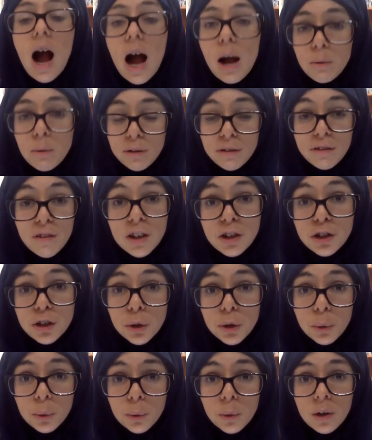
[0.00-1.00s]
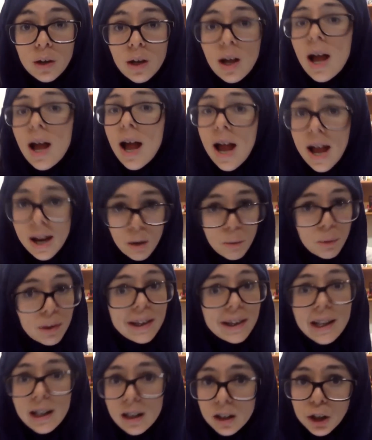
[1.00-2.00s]
I will find you and I
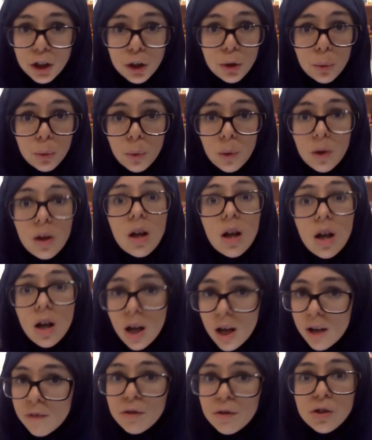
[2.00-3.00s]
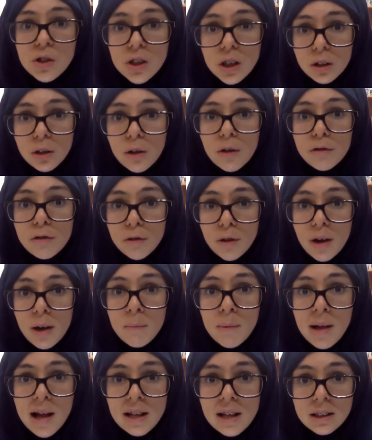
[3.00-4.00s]
will kill you if you still go for
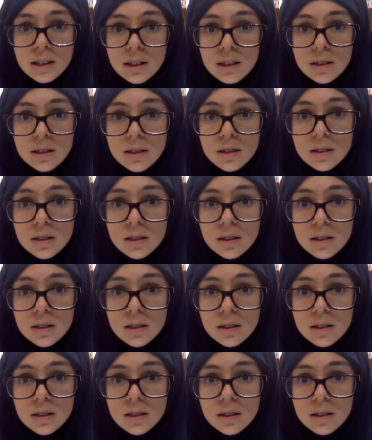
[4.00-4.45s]
MS.